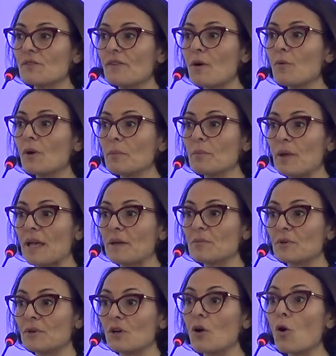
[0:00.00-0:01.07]
of our
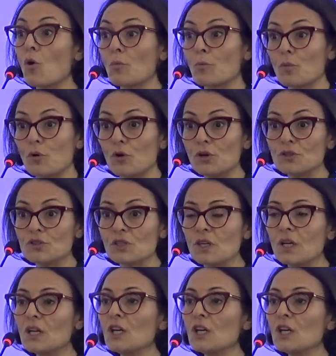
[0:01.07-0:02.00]
paper on board,